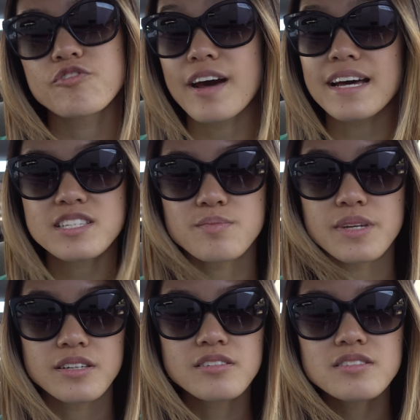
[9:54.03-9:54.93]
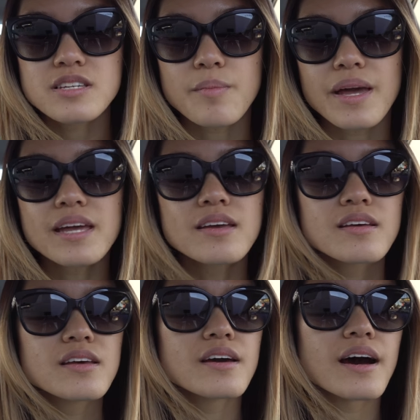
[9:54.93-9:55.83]
fast meal to make.
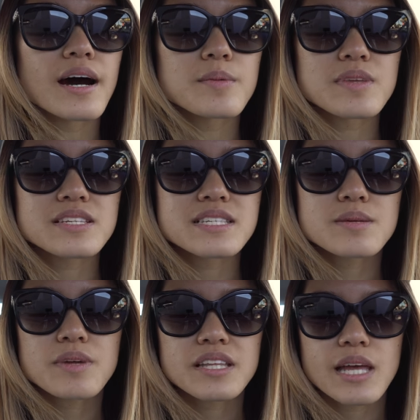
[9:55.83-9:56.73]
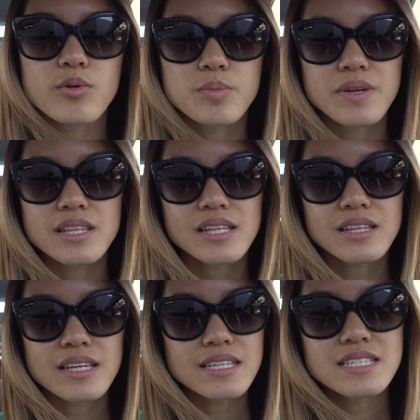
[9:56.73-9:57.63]
Um, they seem like they would be the
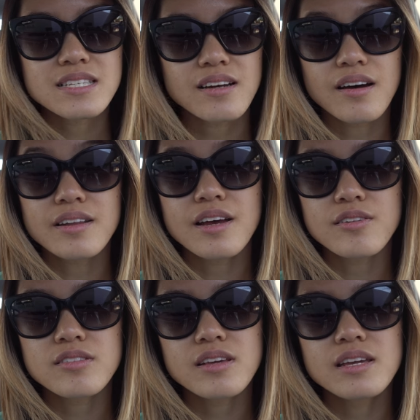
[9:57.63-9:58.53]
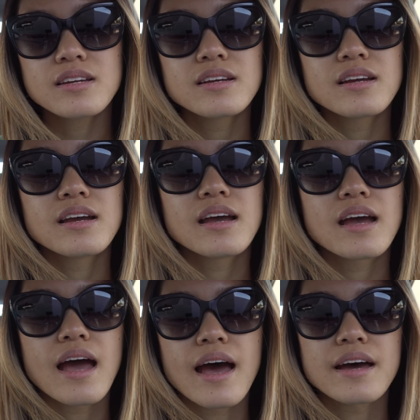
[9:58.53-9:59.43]
least unhealthy
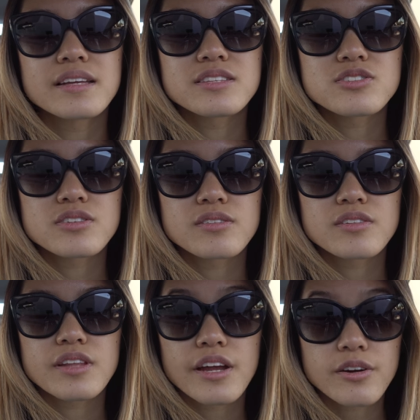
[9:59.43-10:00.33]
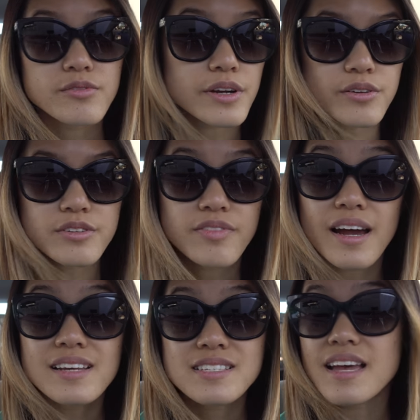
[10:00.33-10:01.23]
and They are very
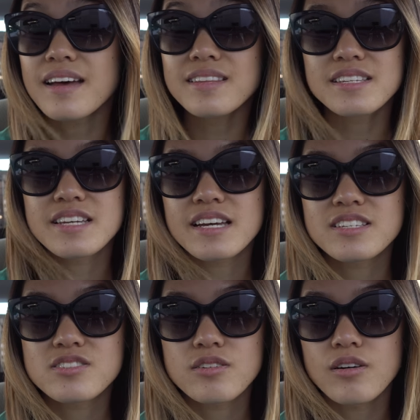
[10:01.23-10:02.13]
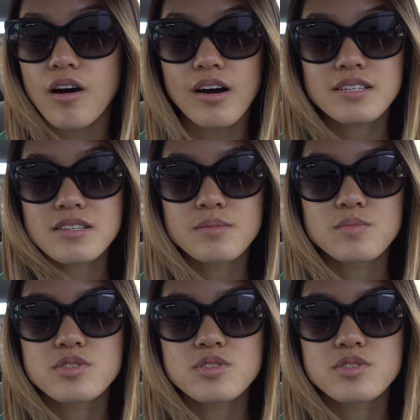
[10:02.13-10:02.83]
fast and they taste awesome.